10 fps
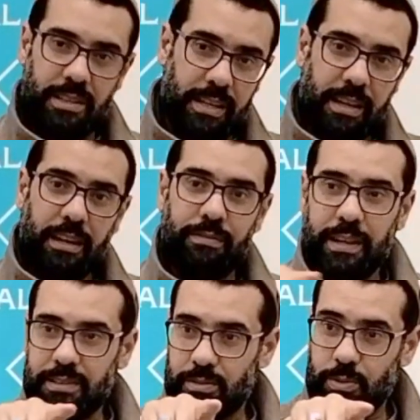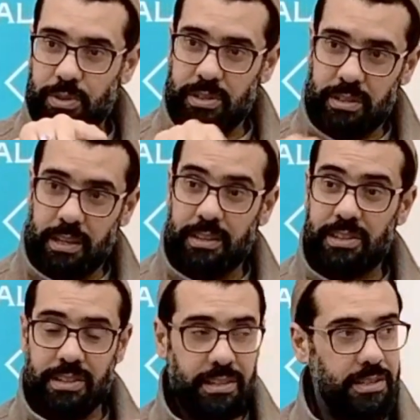in the caravan routes, in the
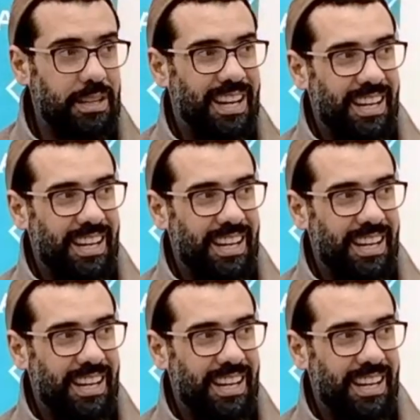cities.